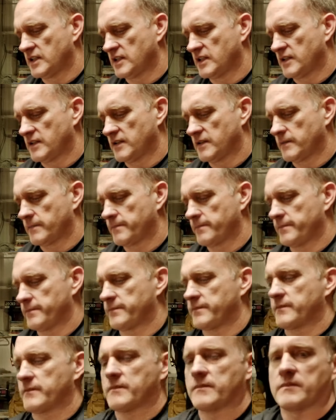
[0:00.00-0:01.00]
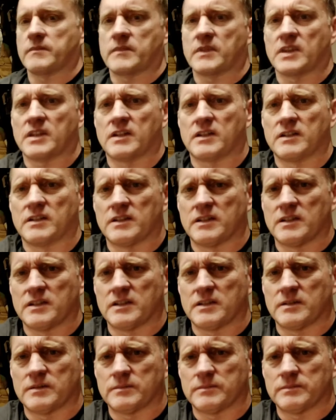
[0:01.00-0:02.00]

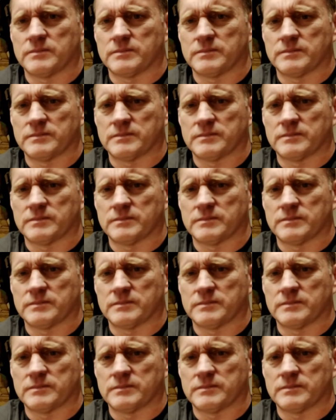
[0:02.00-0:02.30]
No one is speaking in this clip.